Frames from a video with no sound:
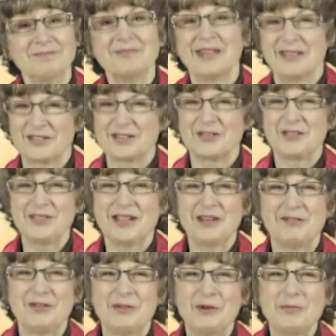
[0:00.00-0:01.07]
and it's good to
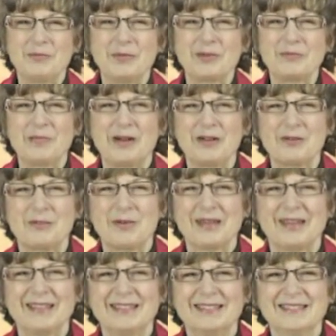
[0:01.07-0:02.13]
have a notebook by your
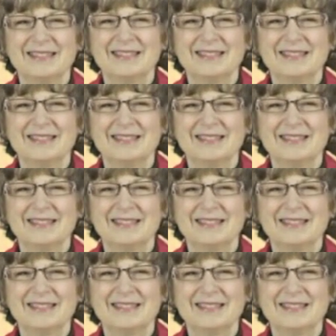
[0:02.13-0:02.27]
bed.